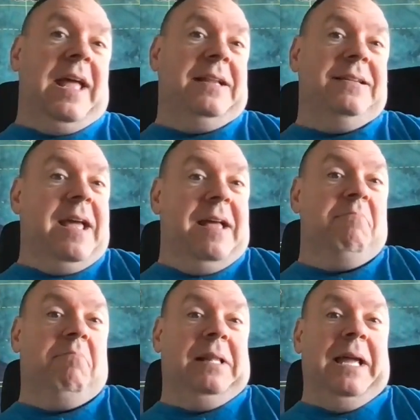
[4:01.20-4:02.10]

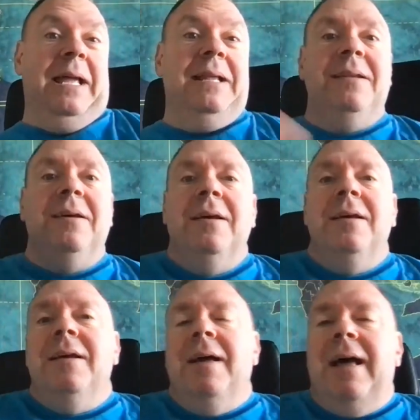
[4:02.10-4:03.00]
end-to-end plan
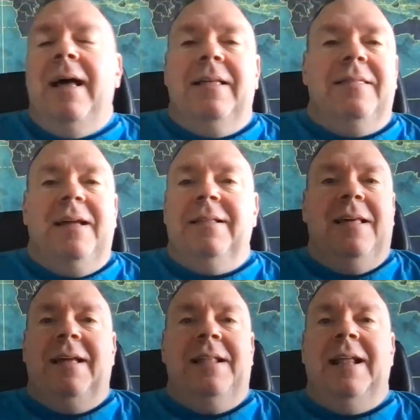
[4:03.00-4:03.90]

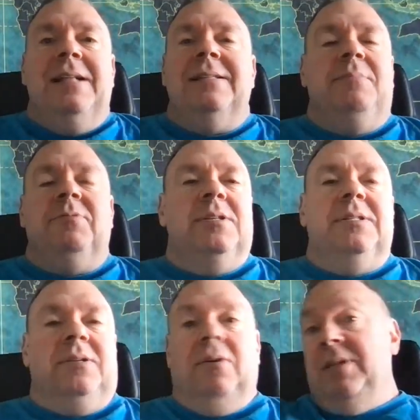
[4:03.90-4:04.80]
that ends up
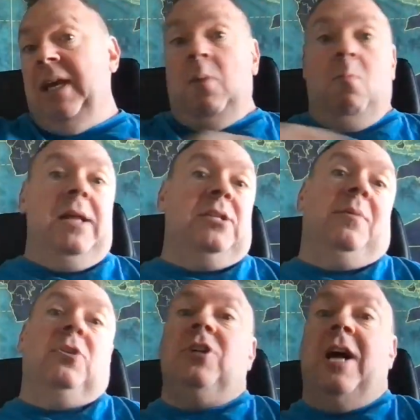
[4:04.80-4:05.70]
just taking way too
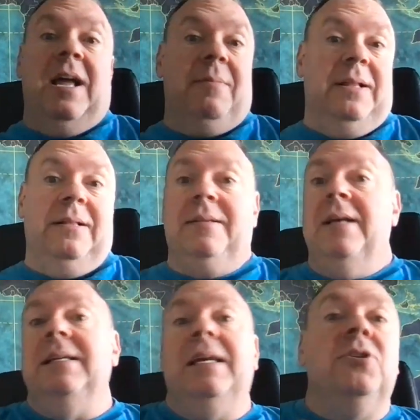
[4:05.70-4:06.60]
much time and
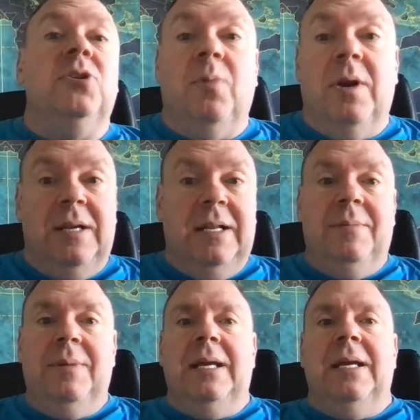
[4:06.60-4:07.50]
doesn't get you to where you need
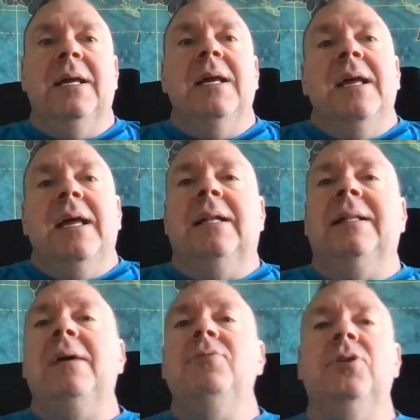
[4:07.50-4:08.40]
to be. It
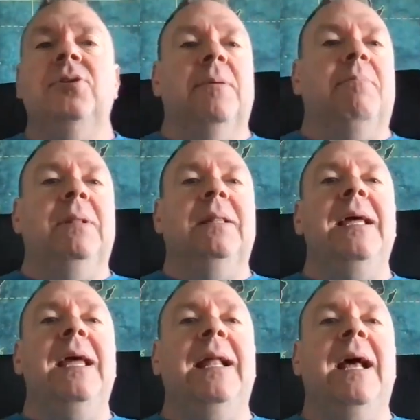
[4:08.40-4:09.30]
allows you to
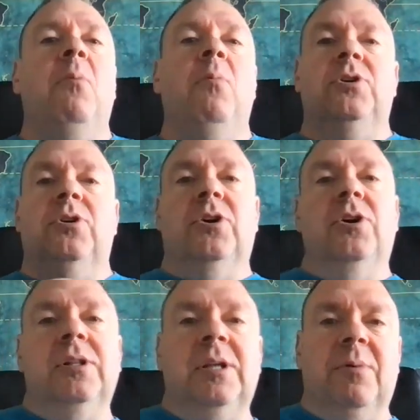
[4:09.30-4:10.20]
plan out what you're
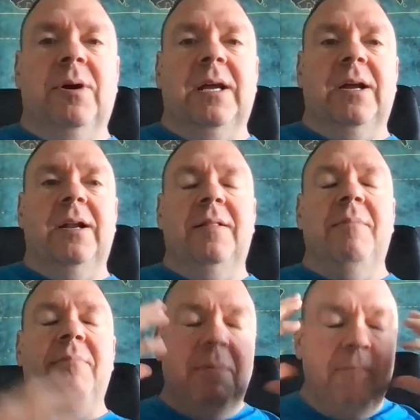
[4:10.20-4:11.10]
currently working on and
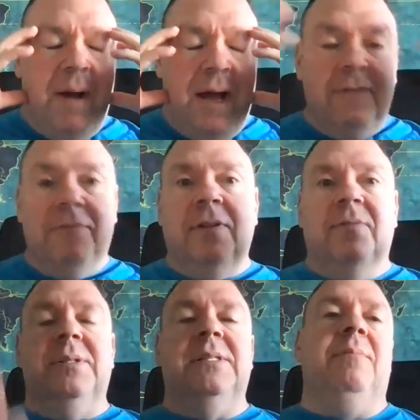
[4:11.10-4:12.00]
then be mindful
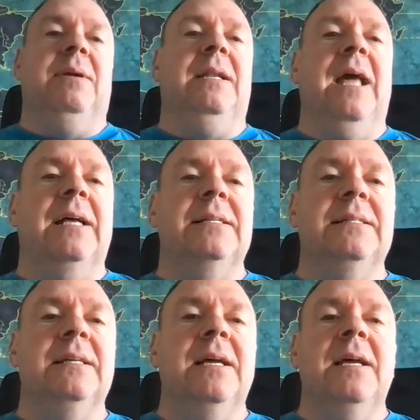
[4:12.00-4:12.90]
of what's coming next.